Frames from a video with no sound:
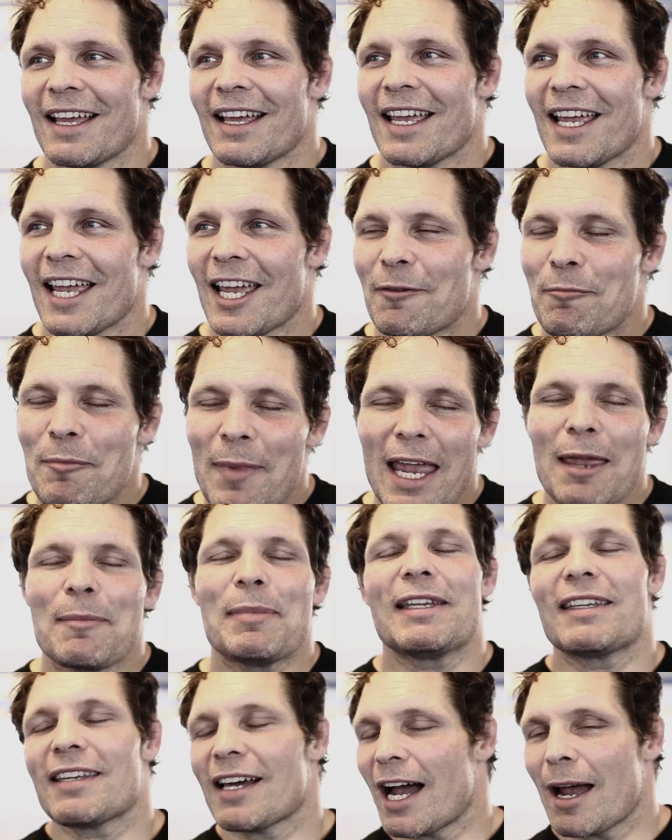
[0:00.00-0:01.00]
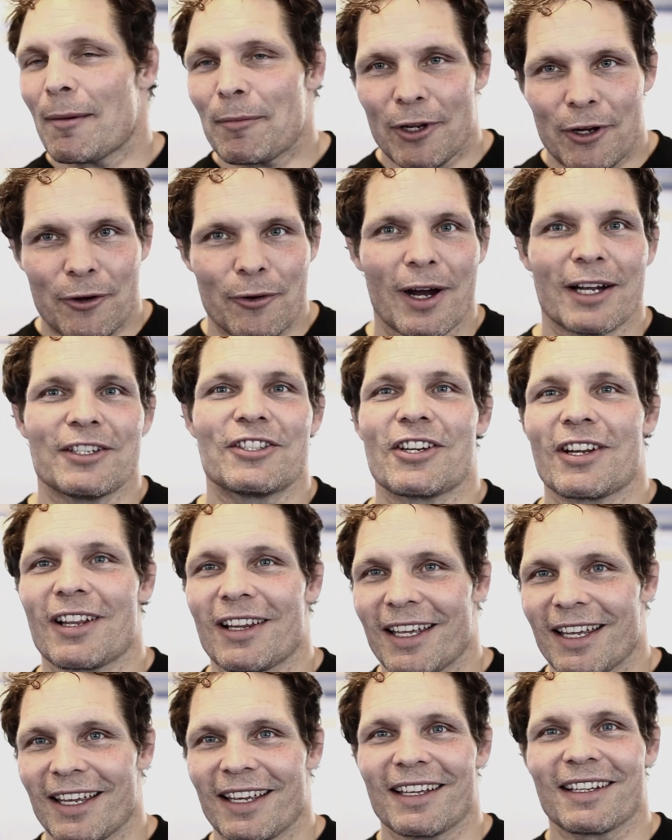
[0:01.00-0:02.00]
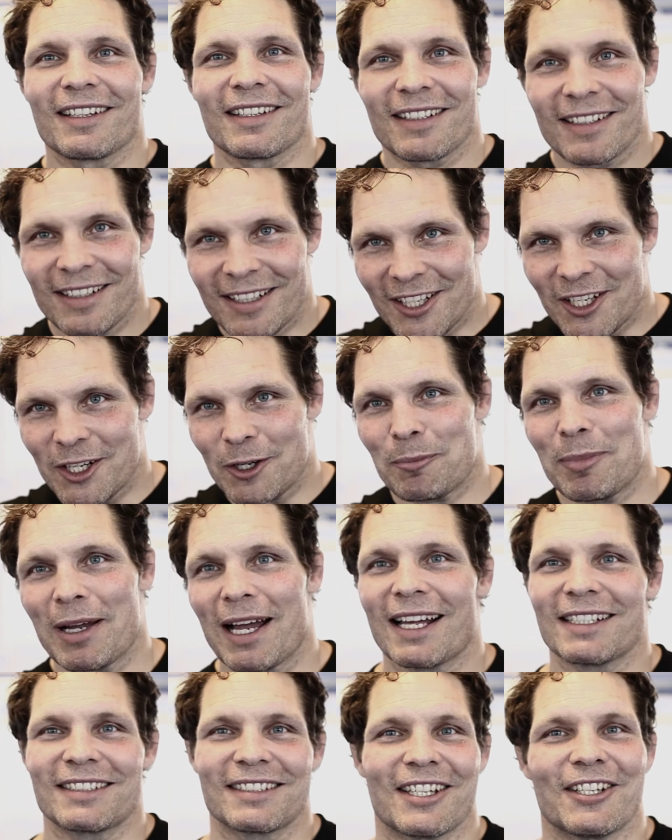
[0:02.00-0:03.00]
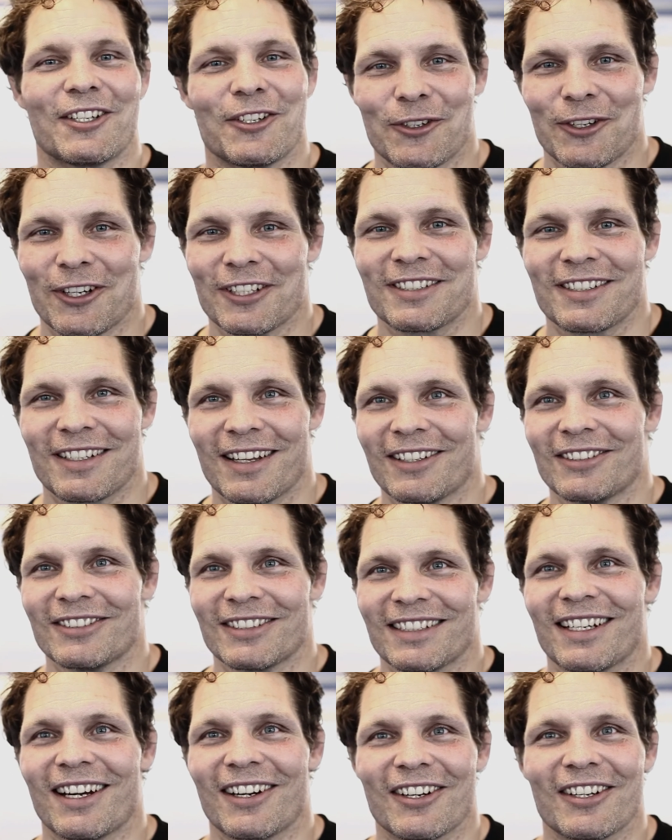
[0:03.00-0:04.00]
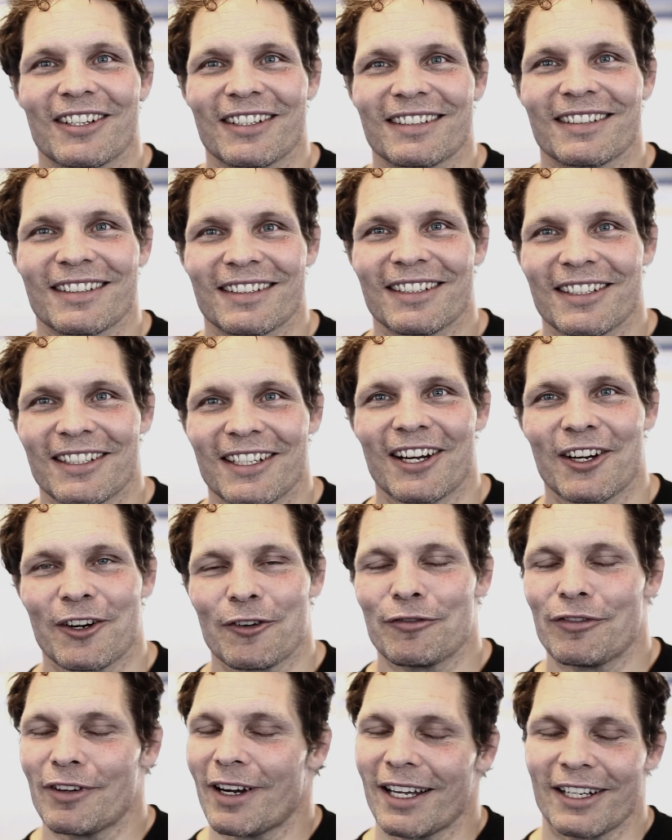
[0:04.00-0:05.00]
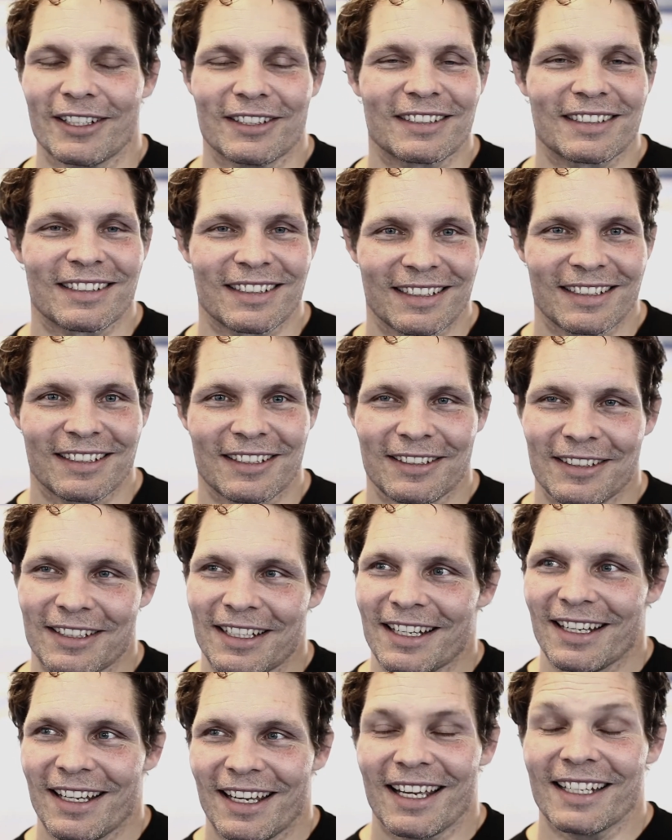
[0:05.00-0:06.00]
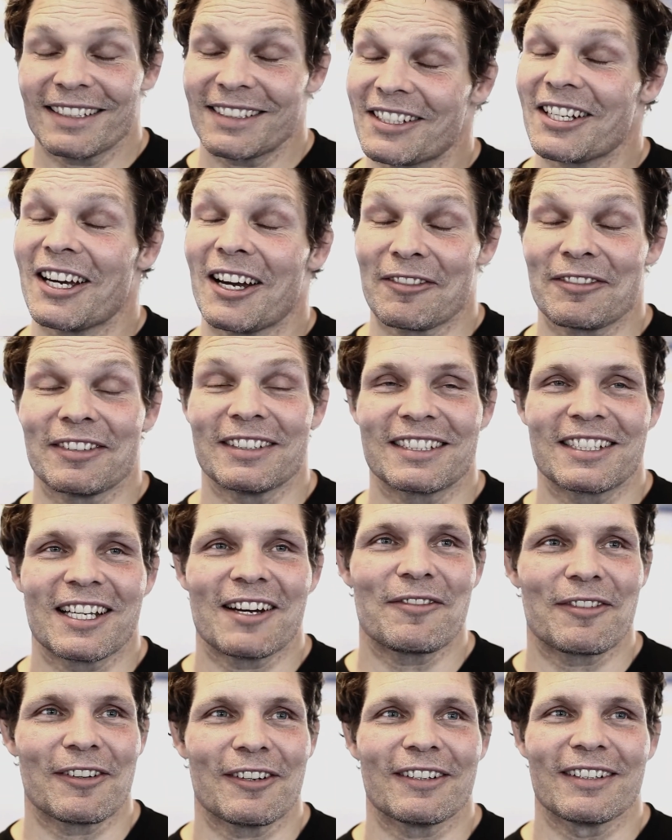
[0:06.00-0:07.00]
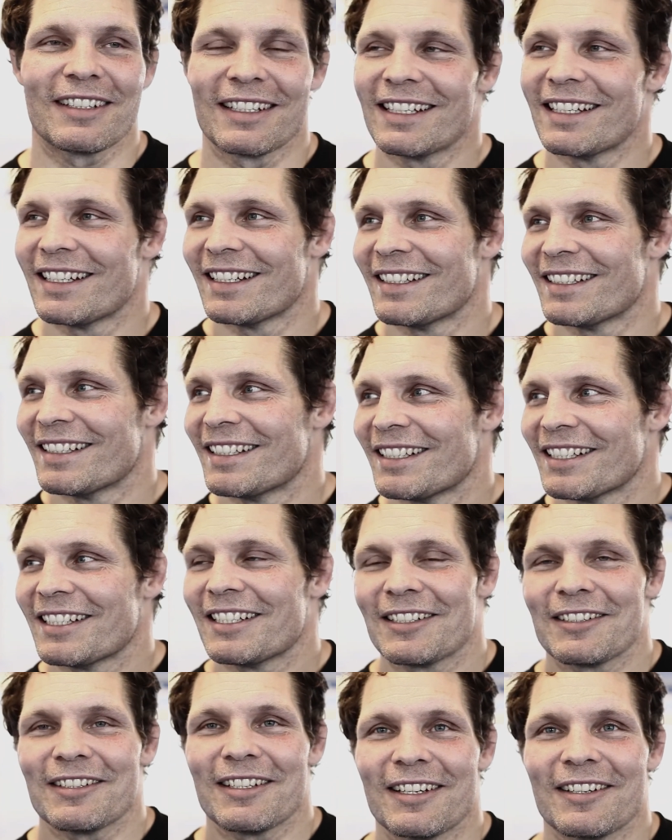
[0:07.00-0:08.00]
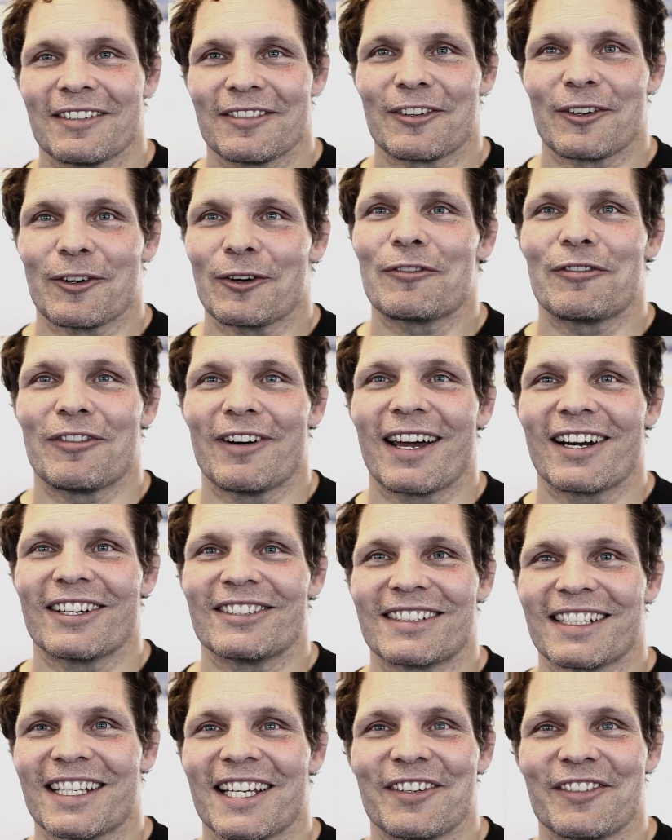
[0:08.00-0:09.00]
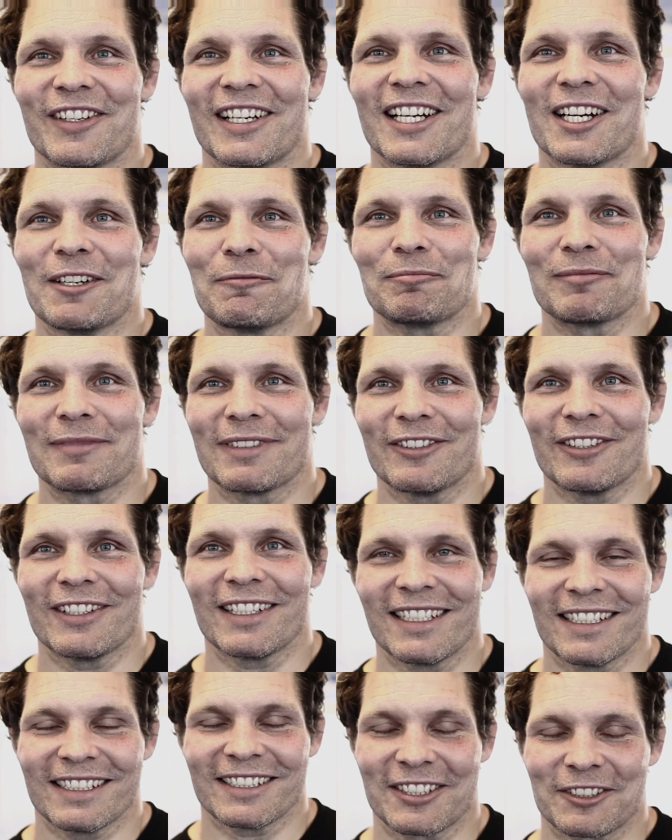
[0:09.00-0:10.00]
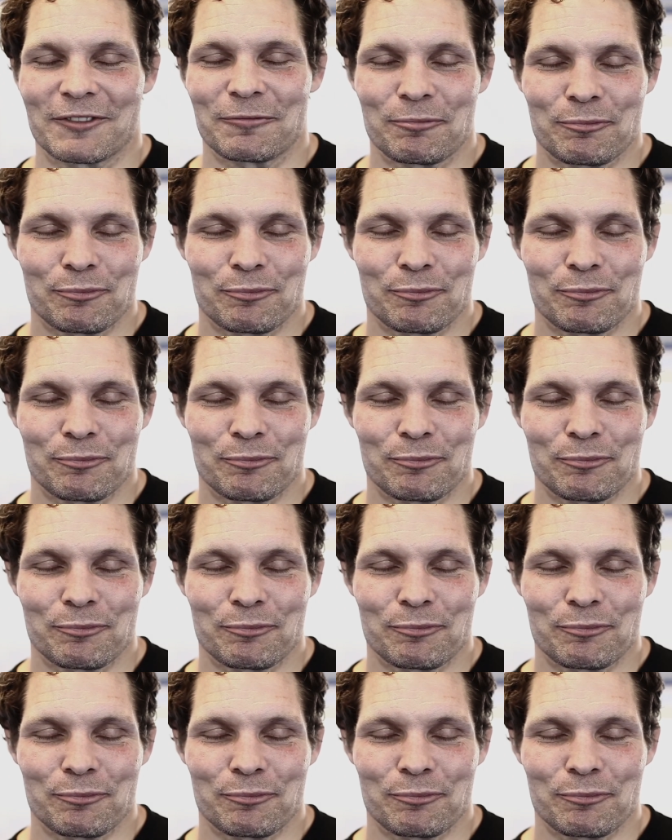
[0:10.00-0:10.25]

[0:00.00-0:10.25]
it may be time to grudgingly, pass the torch to those younger fighters. Okay. It's tough. It's tough for old fighters to give it up. It really is.